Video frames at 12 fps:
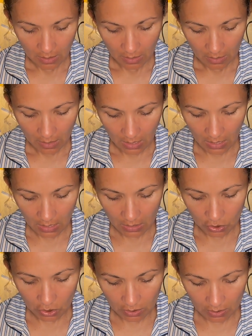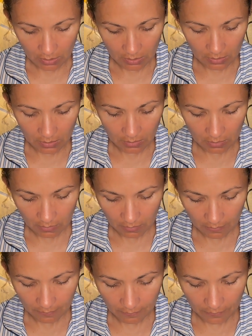the edges
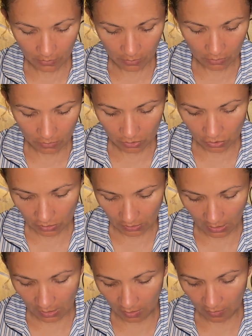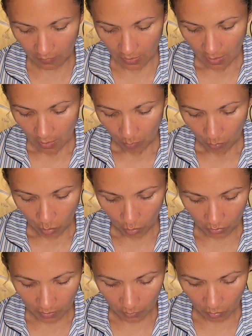first, just kind of pull
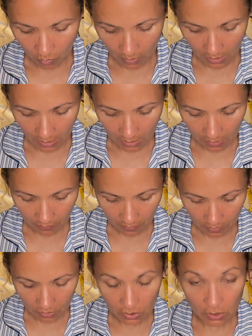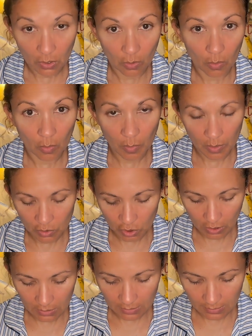them away from the soap
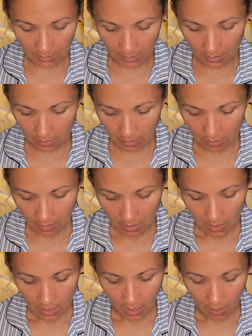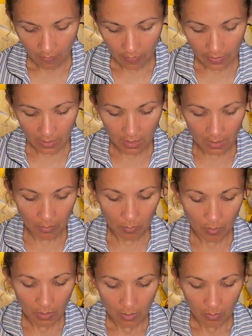gently, and then
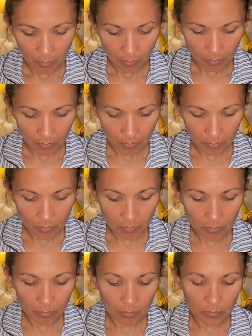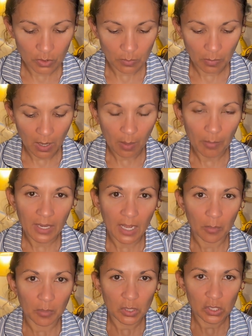just pop it
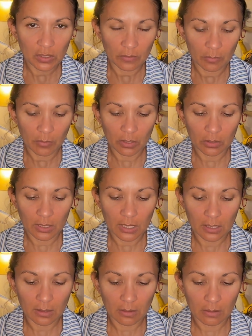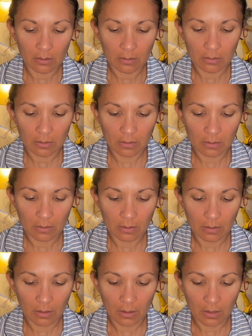out, push it from underneath,
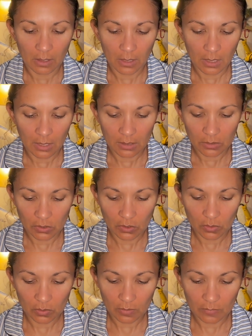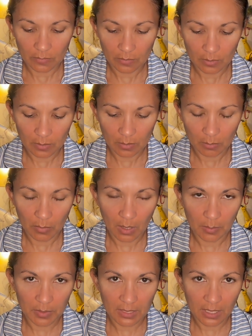and it just sort of
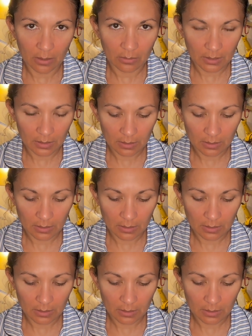pops out.